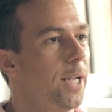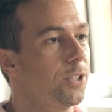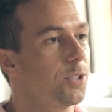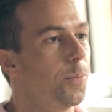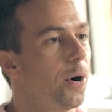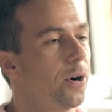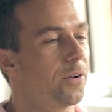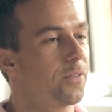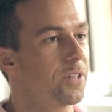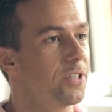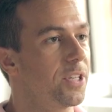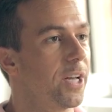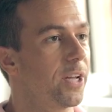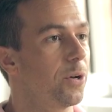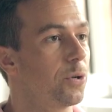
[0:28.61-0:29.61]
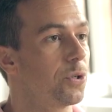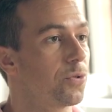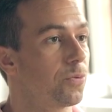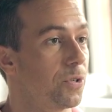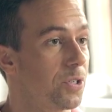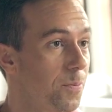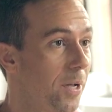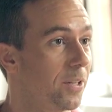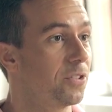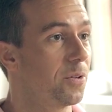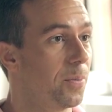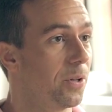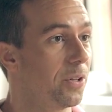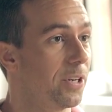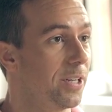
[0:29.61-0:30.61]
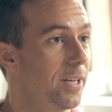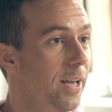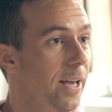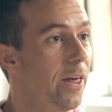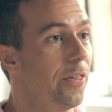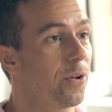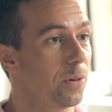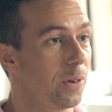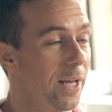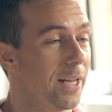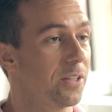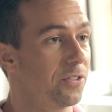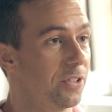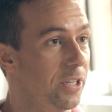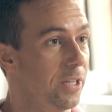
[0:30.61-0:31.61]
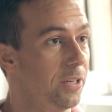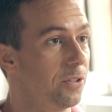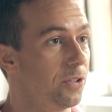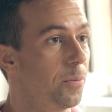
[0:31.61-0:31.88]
It's a part of a CIO's responsibility and their legacy